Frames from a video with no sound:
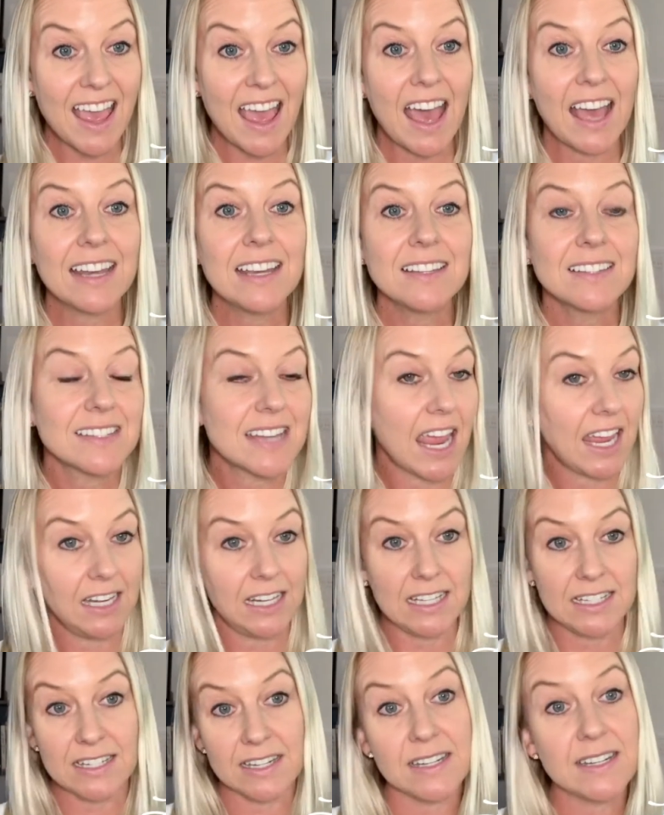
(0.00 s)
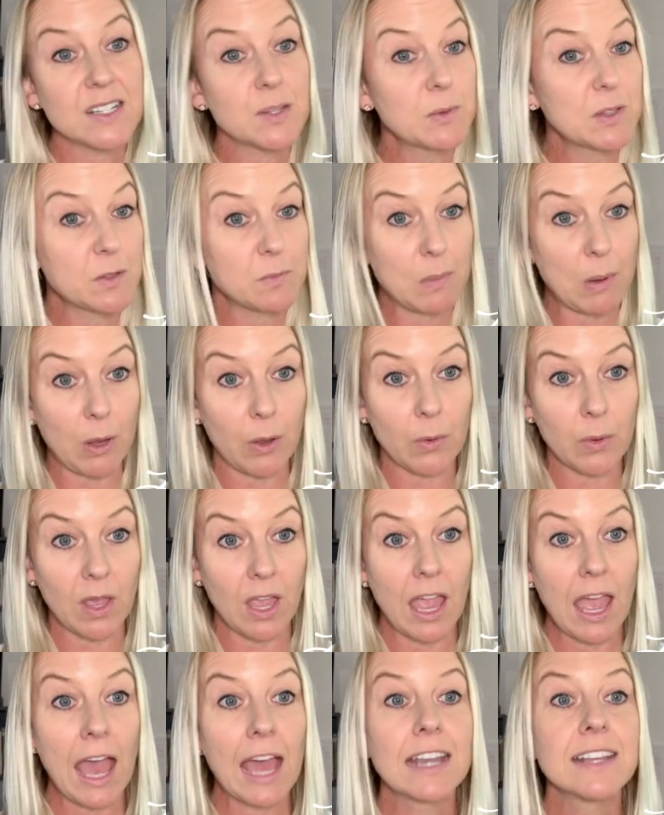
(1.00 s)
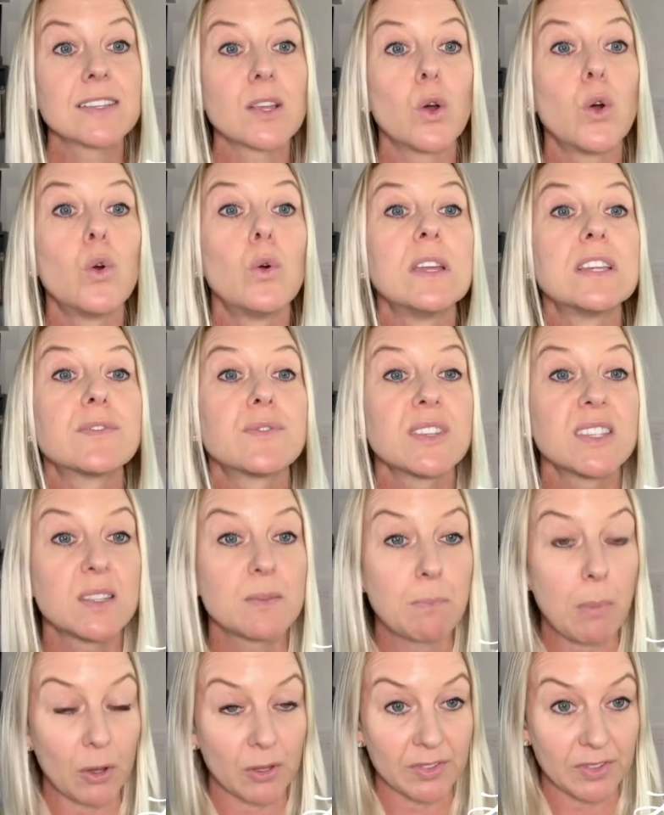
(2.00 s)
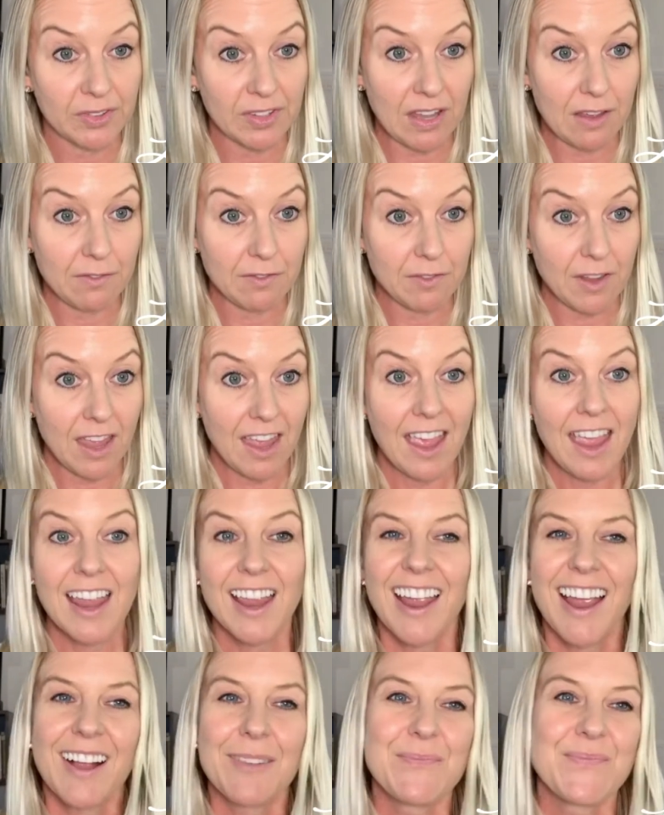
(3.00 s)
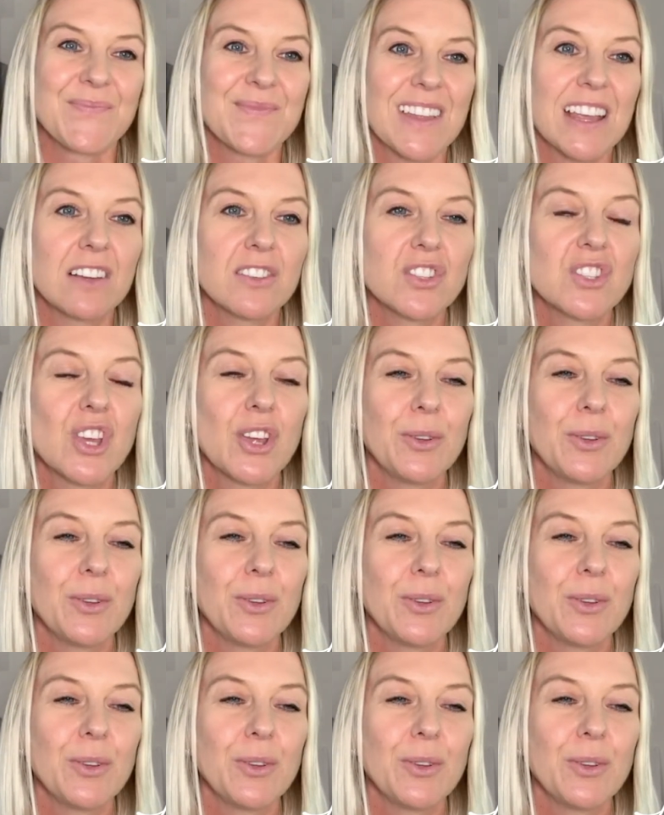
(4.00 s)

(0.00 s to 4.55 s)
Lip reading: And it's tailored and it's bespoke and it's always responsive. So,